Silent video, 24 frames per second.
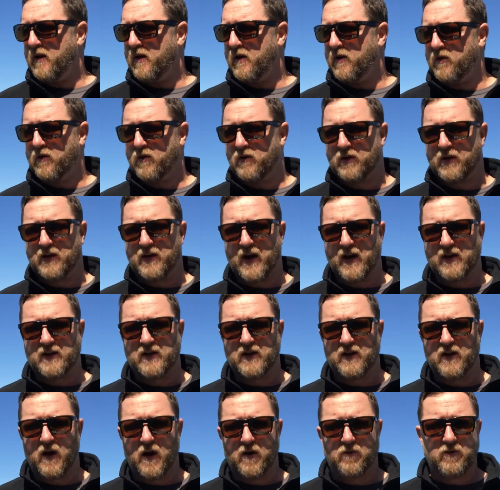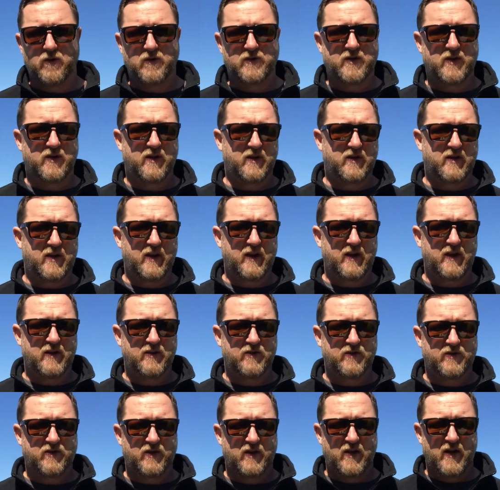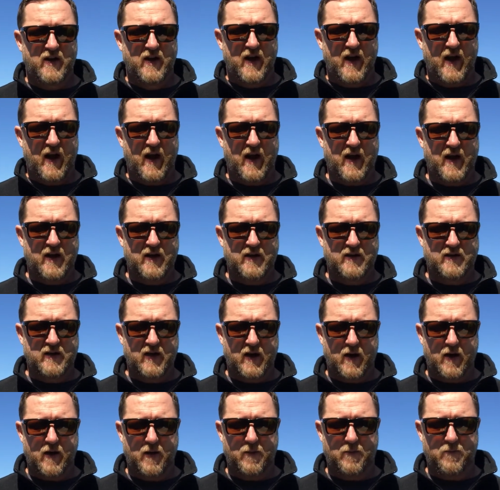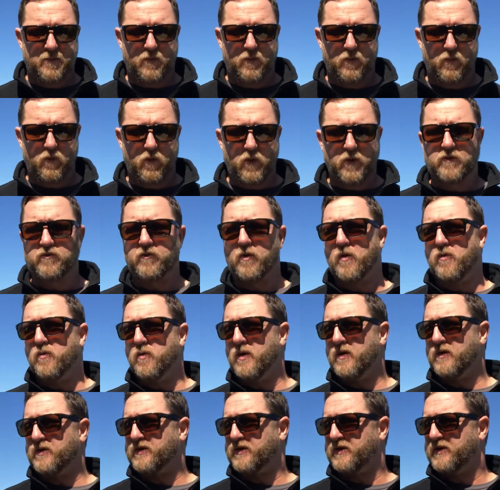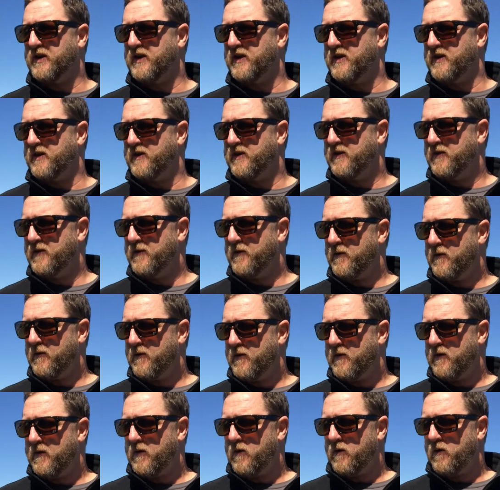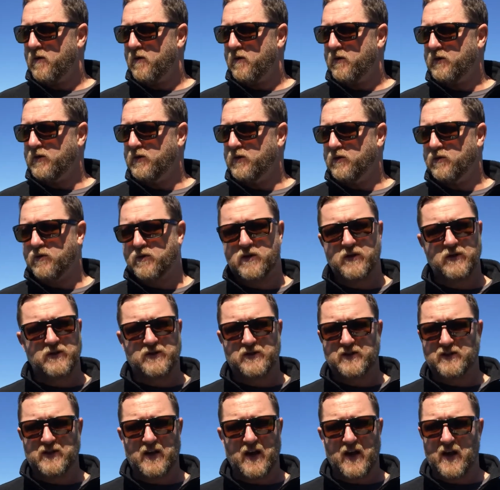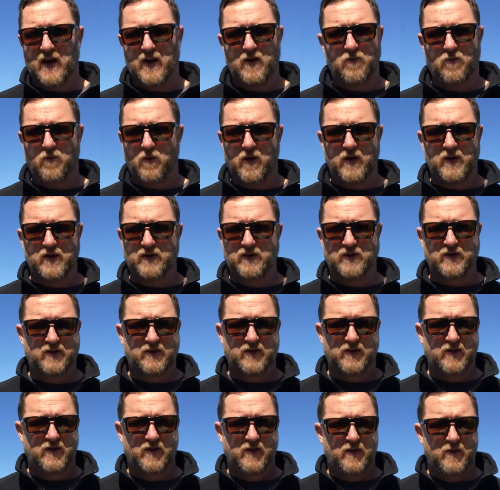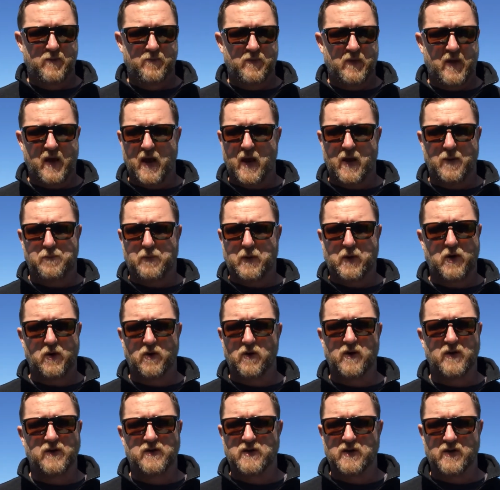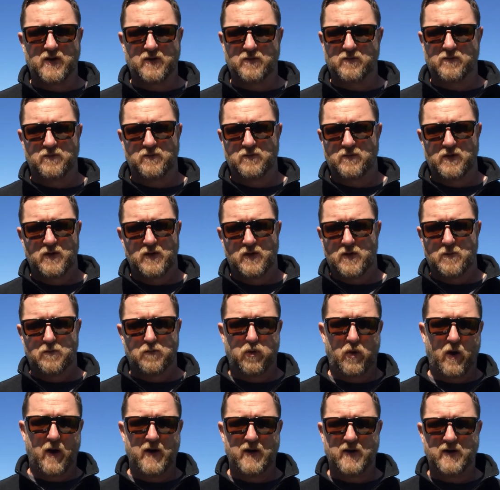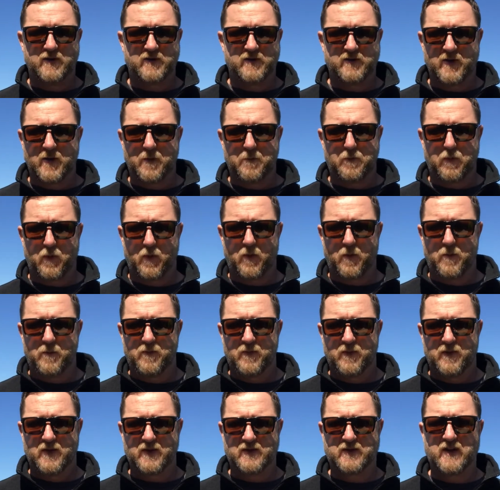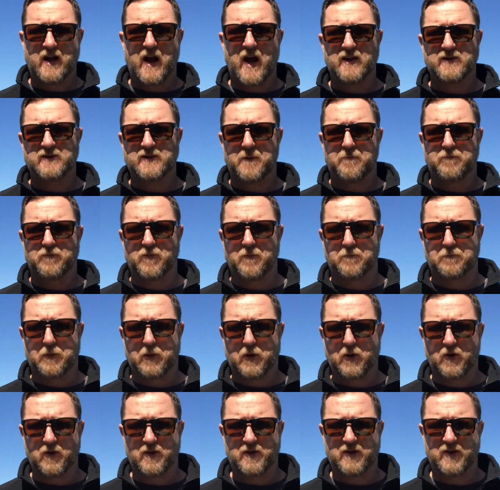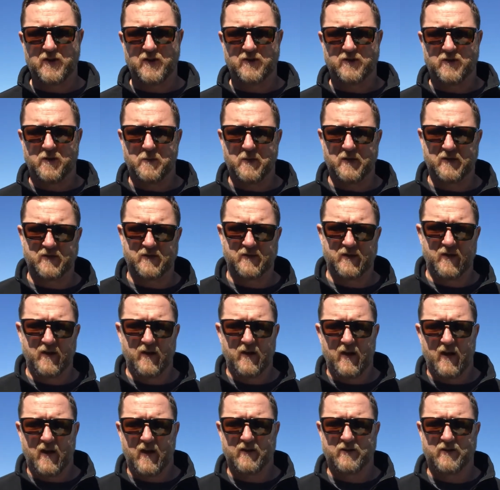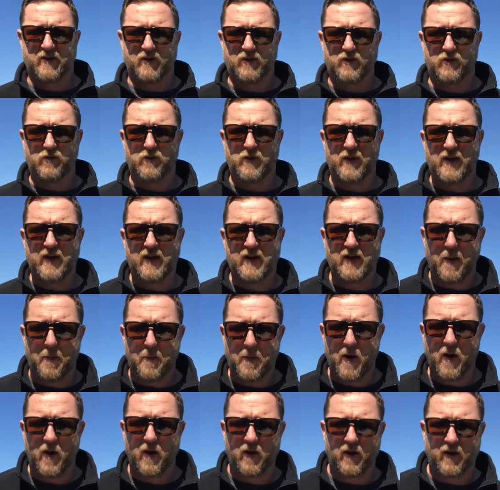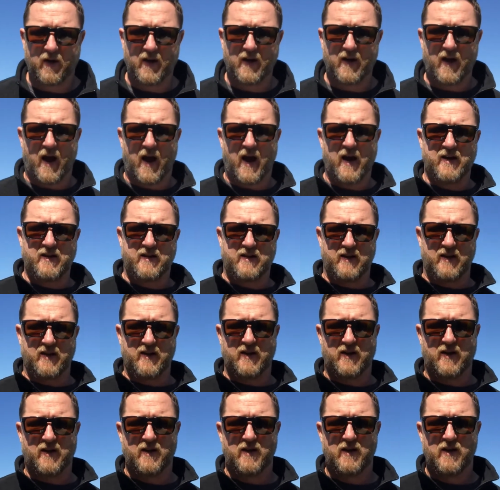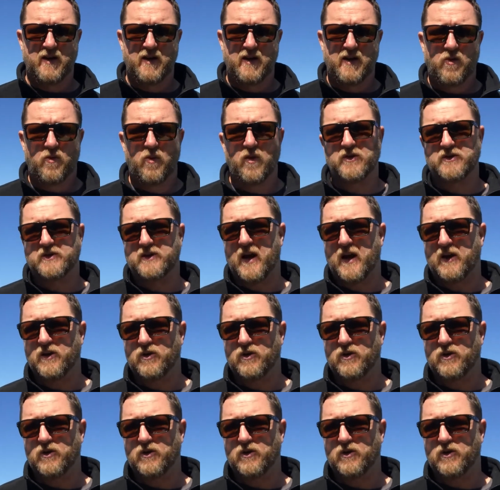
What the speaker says: early 1900s, in the teens. And Woodrow Wilson, you could say, was a Puritan, plain and simple. This concept of Puritanism is a unique American idea. Well, it's not